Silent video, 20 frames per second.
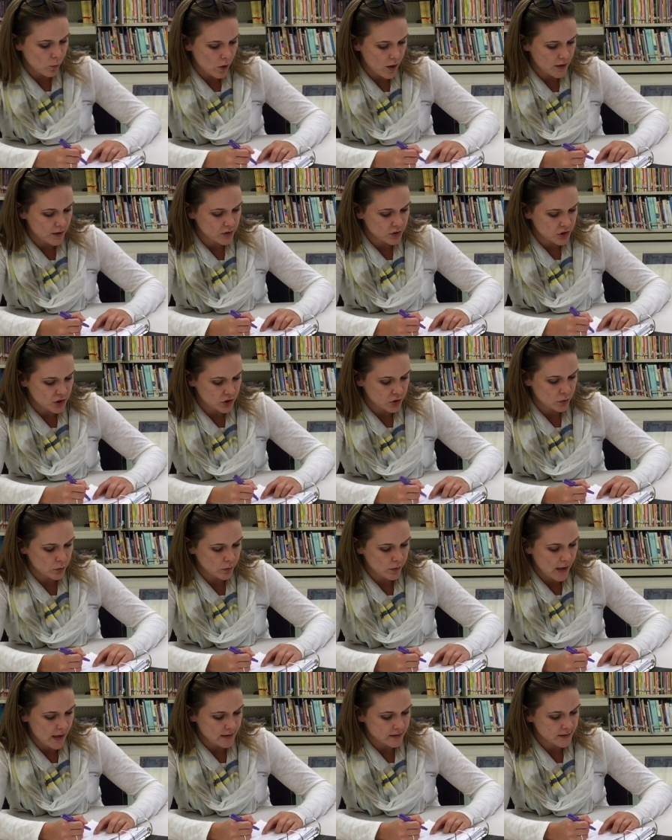1,
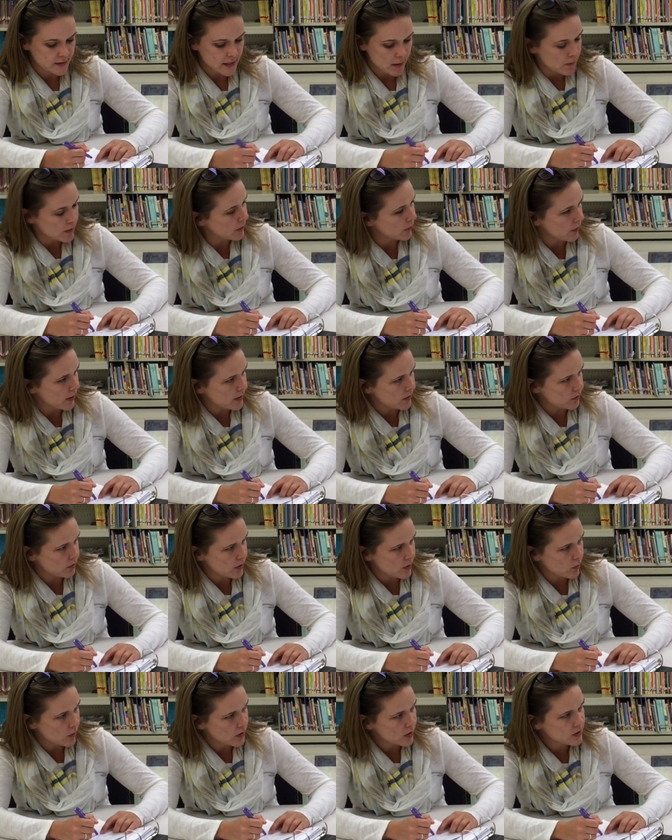2, and some of the grade
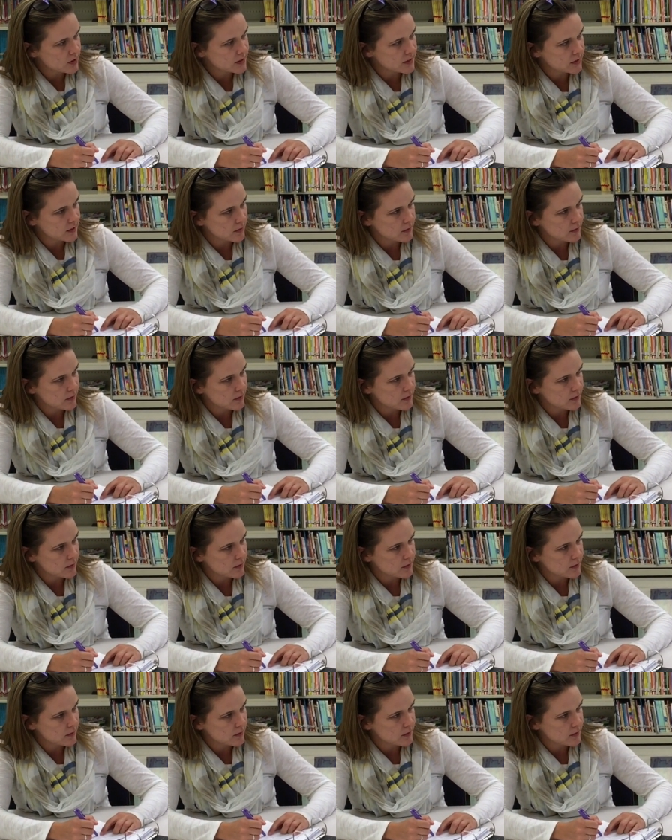3 words.